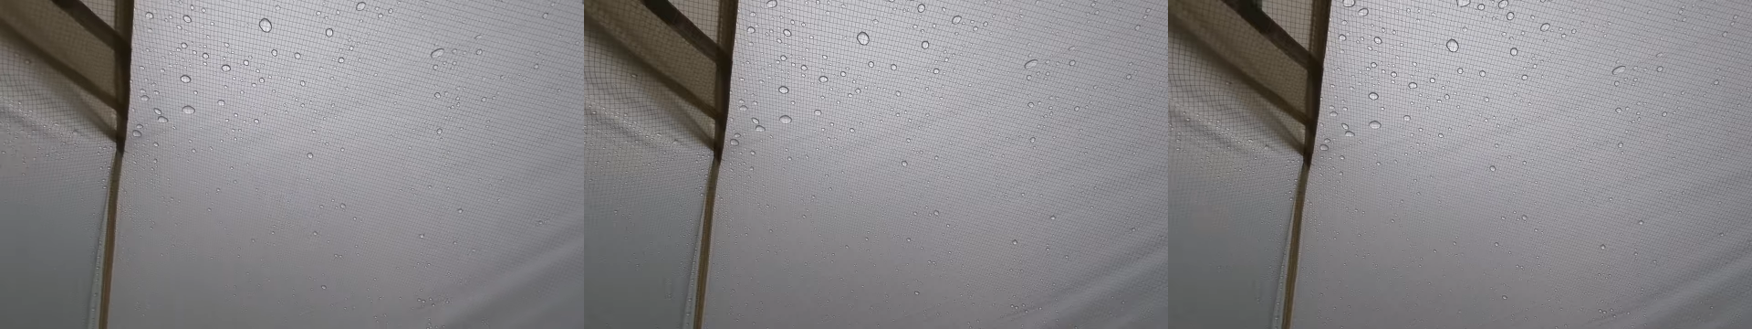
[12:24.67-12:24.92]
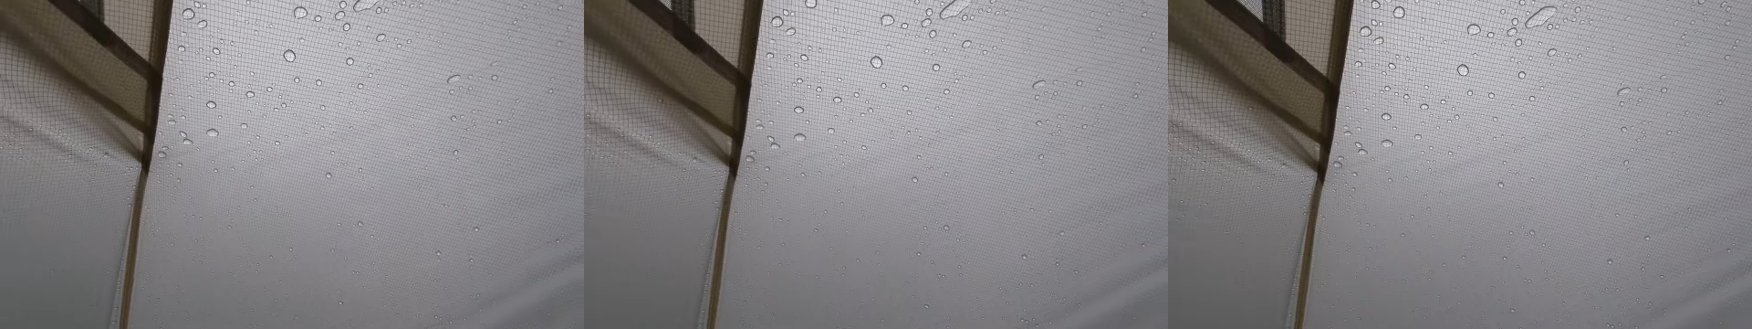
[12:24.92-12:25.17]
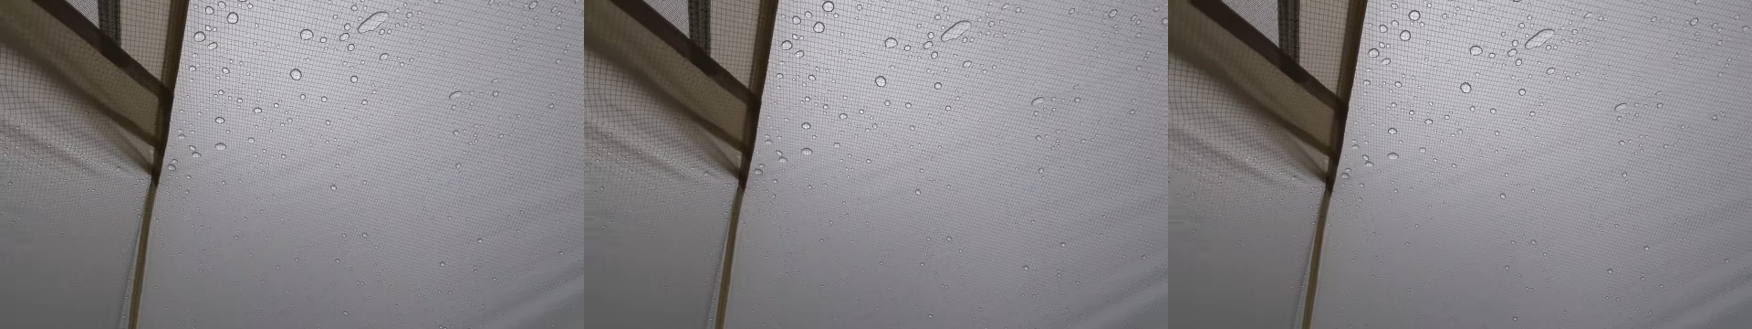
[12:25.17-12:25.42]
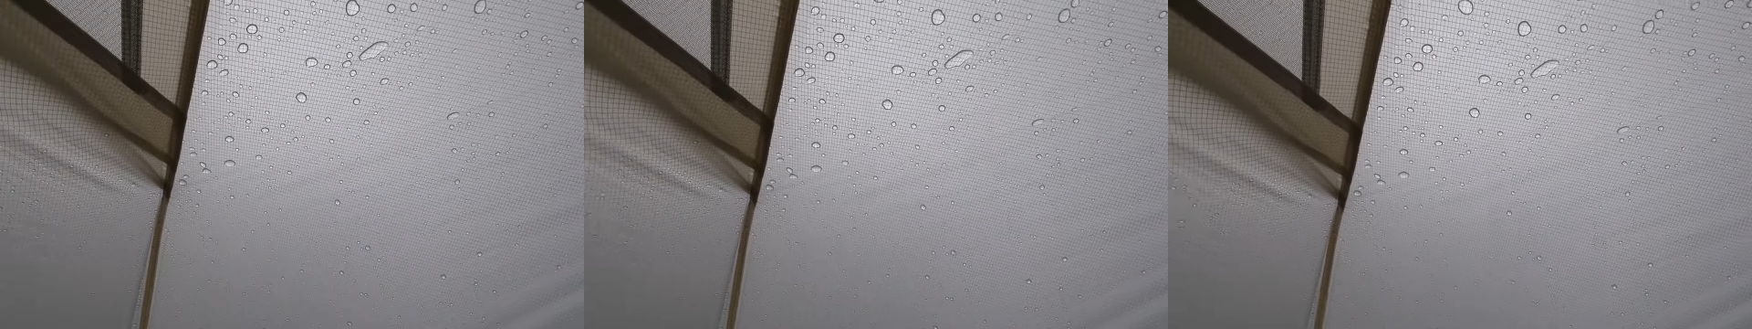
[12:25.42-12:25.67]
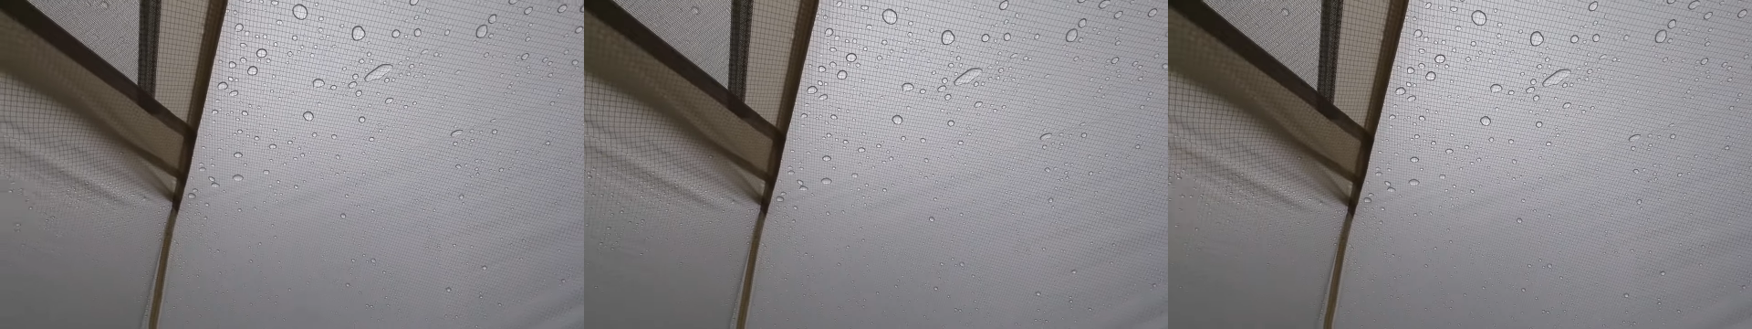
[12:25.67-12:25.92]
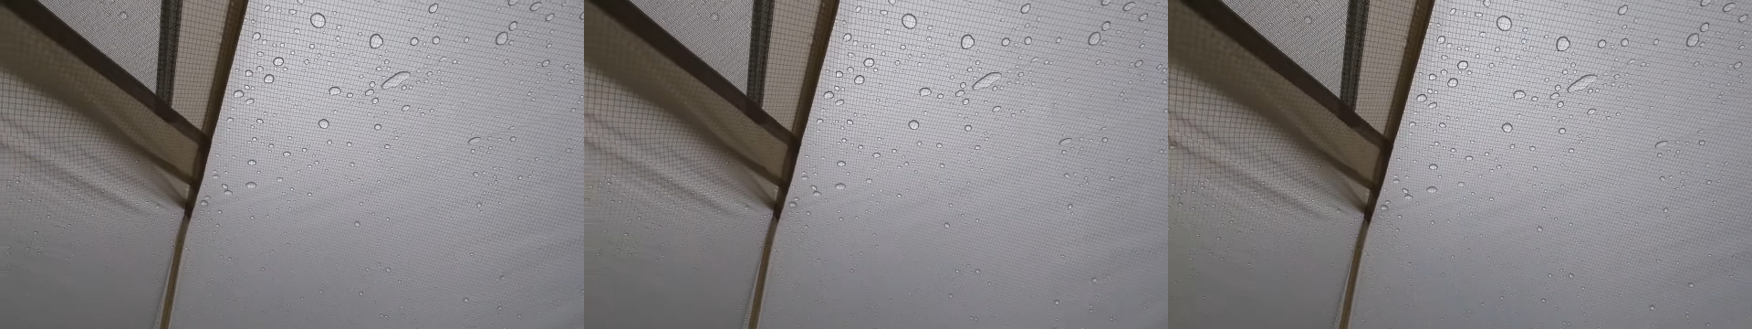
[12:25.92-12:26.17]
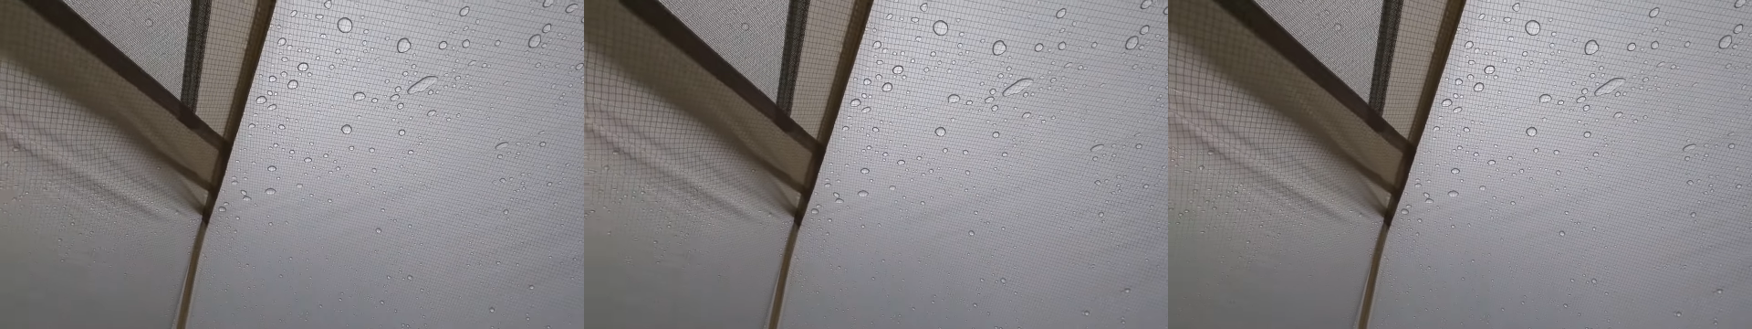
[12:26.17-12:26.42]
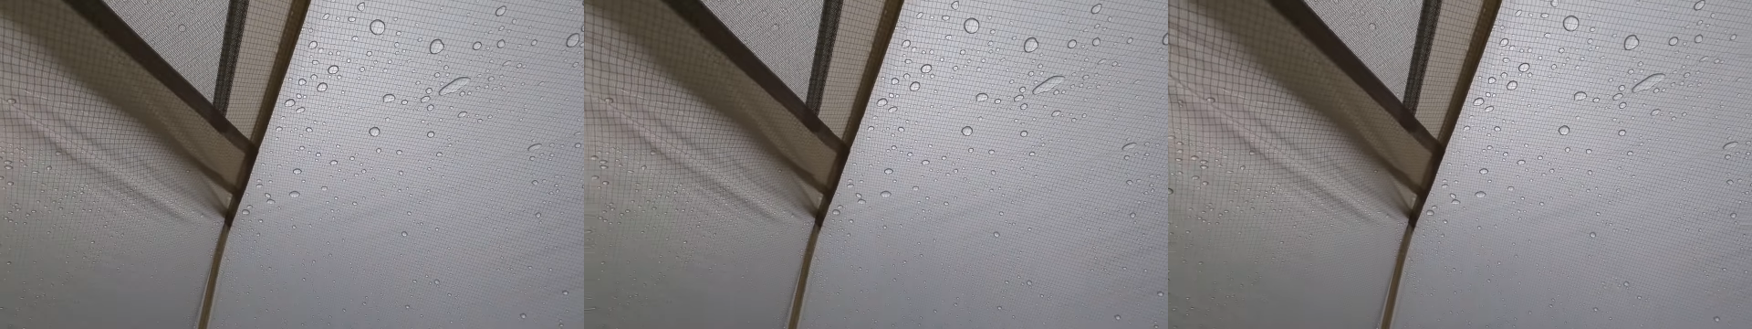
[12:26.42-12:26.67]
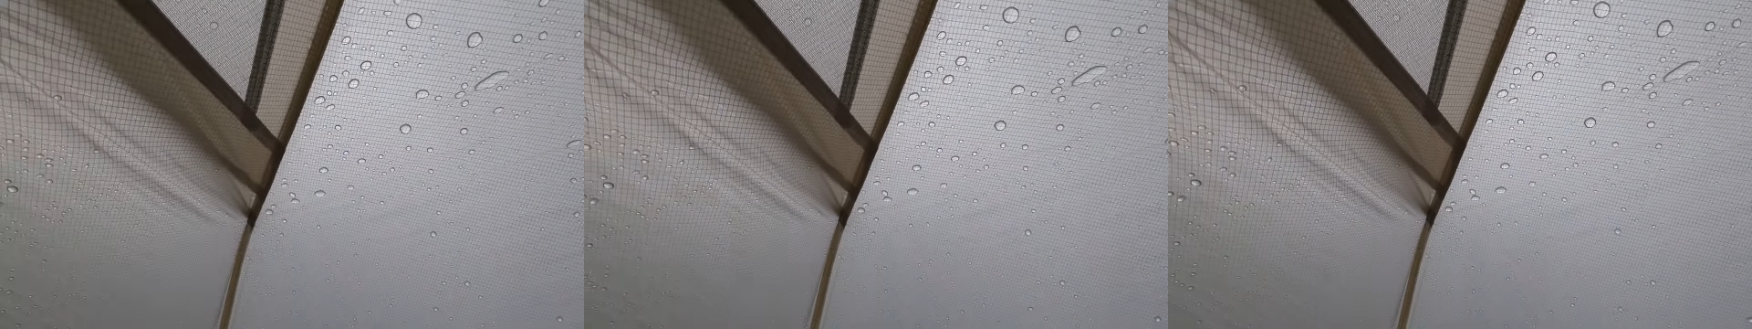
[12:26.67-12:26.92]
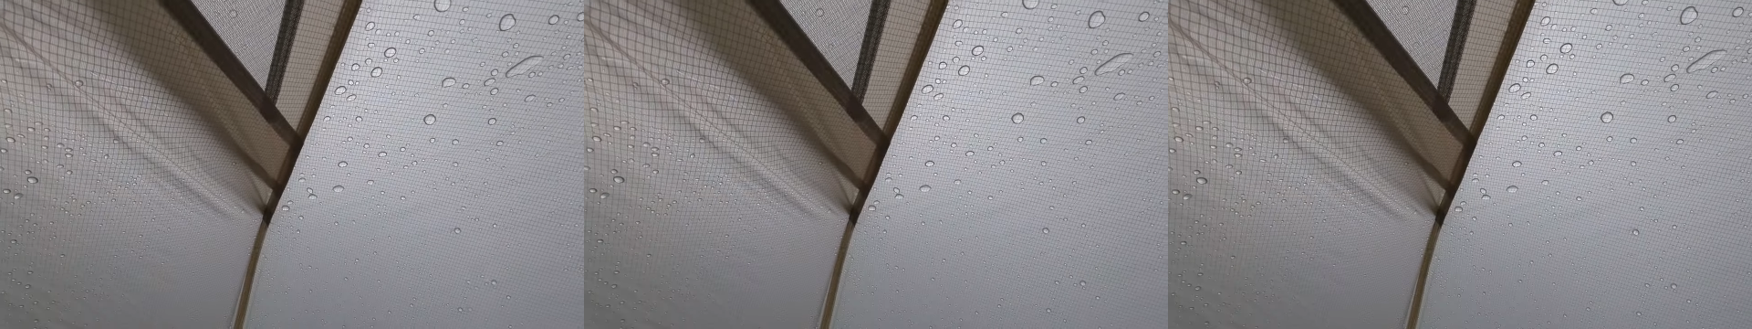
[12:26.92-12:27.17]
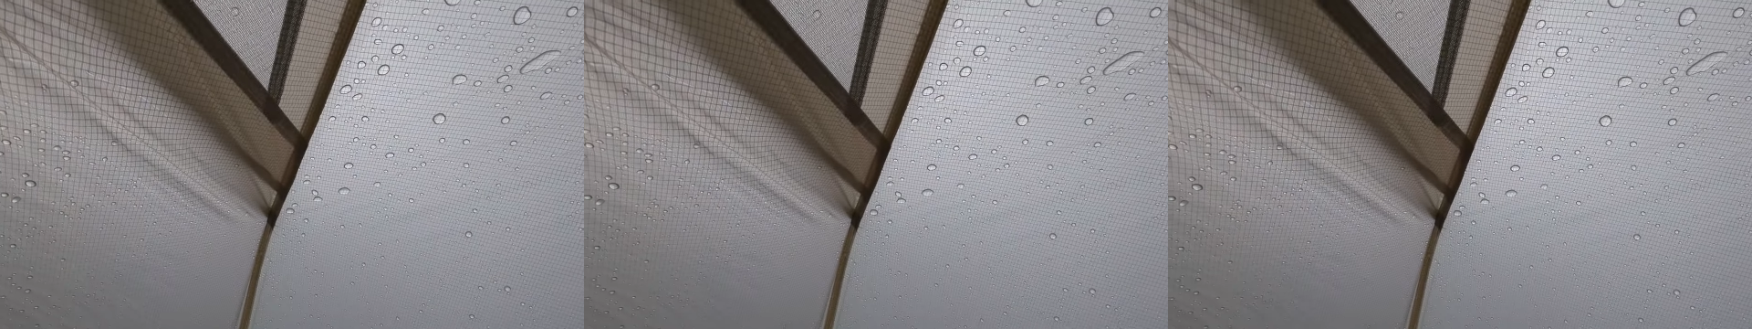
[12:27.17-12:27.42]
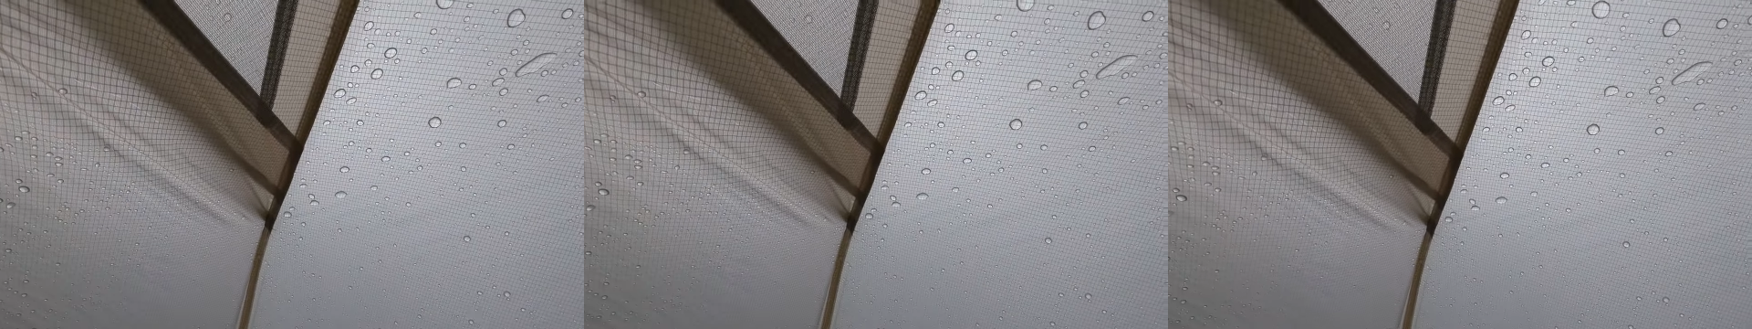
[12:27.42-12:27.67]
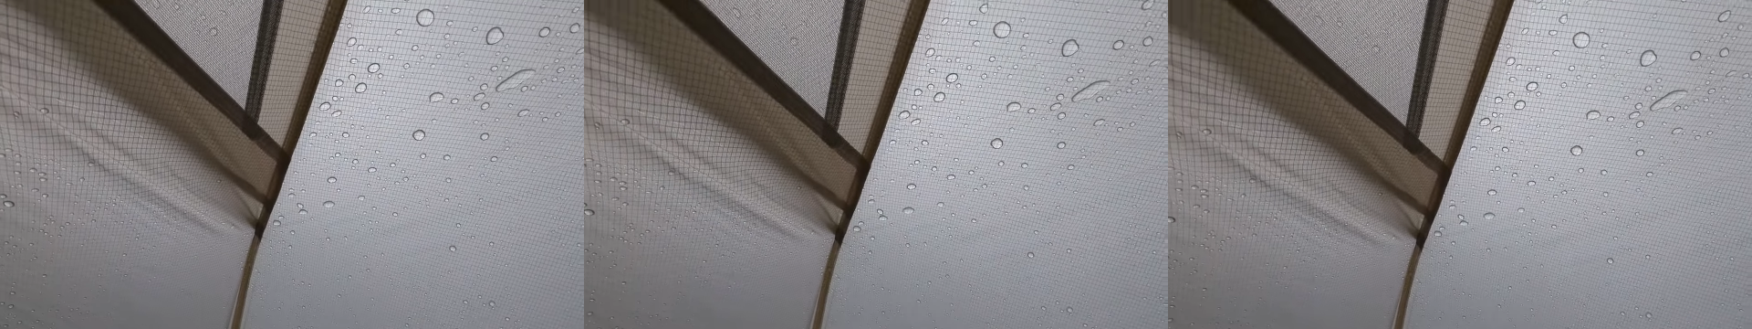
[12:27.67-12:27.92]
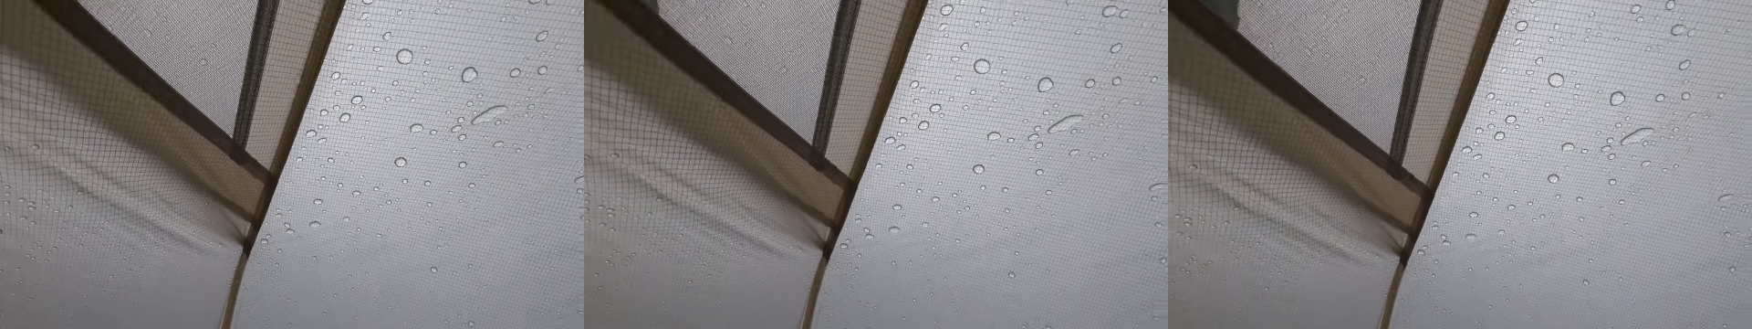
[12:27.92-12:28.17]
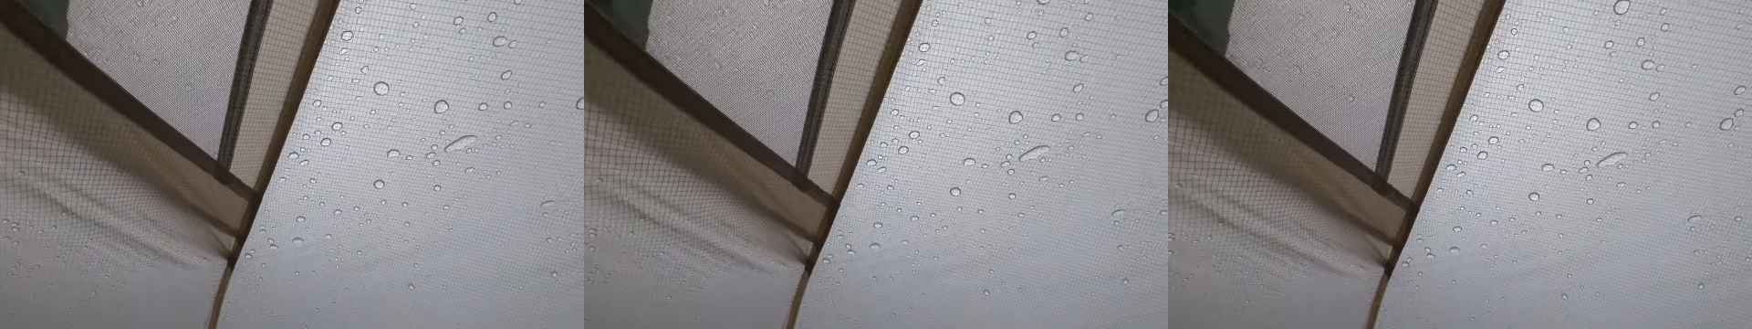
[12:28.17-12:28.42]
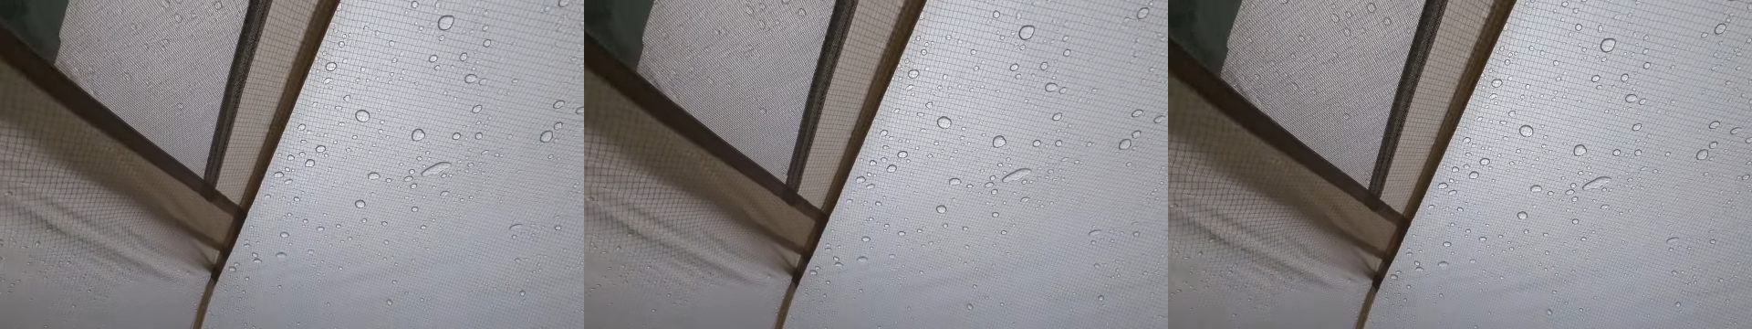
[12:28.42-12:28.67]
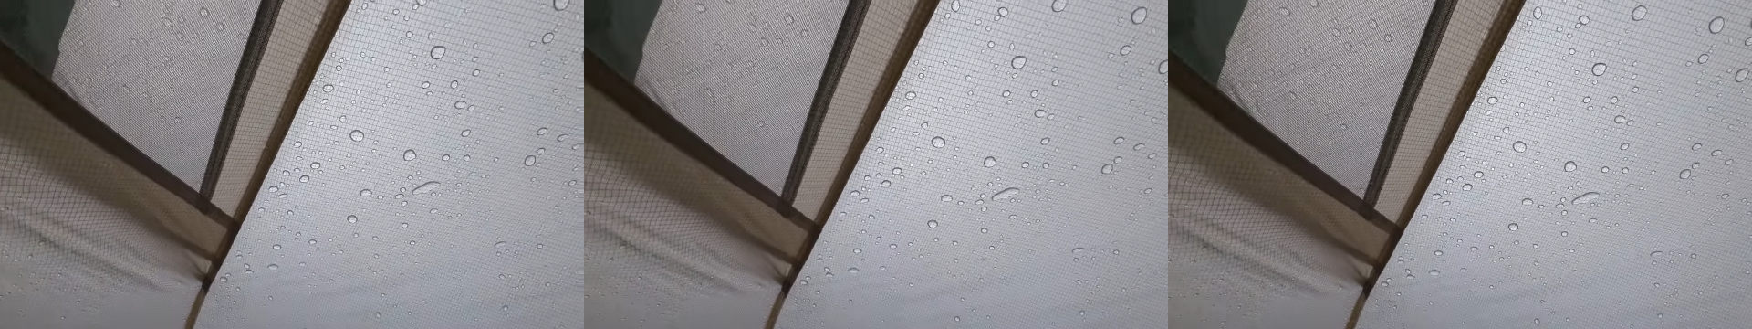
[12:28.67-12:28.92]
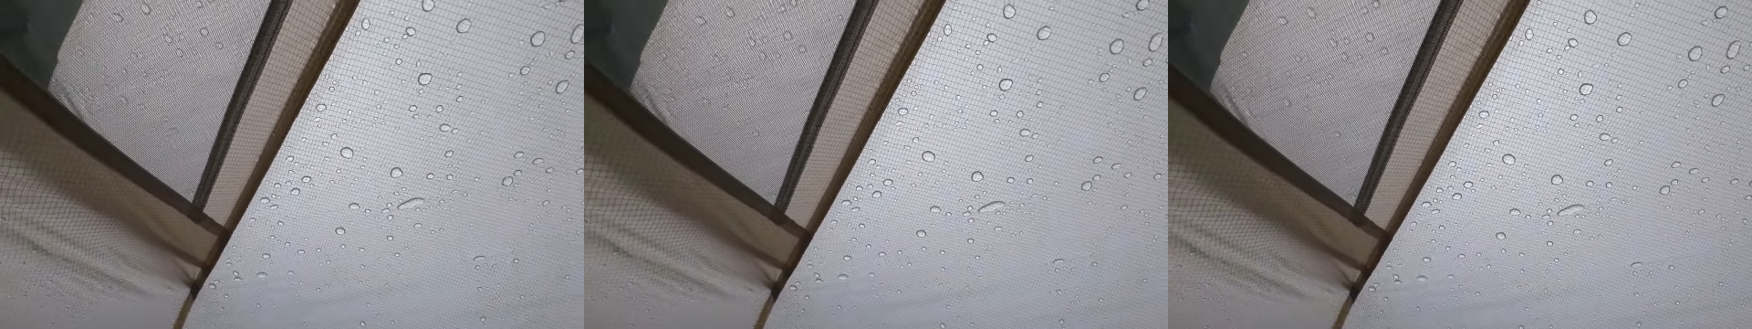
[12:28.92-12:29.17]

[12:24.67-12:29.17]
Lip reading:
(no speaker visible)